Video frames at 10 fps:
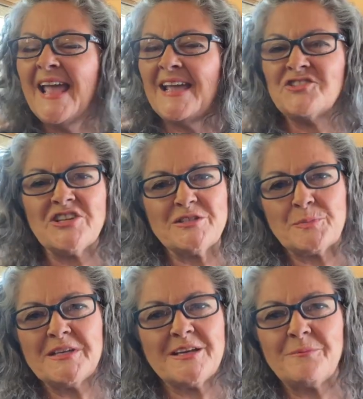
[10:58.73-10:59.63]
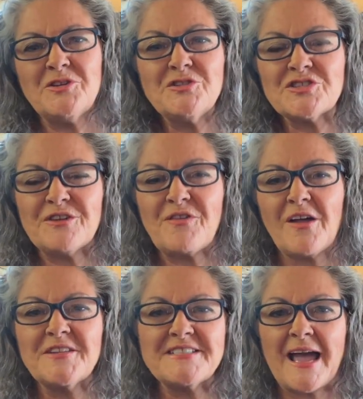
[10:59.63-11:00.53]
and she is putting up new stuff
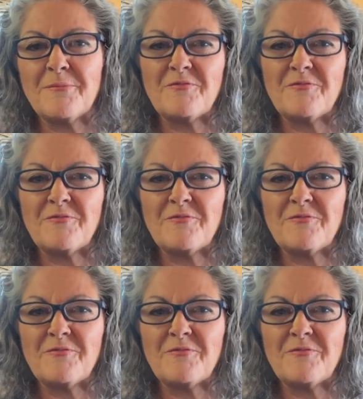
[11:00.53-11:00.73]
all the time.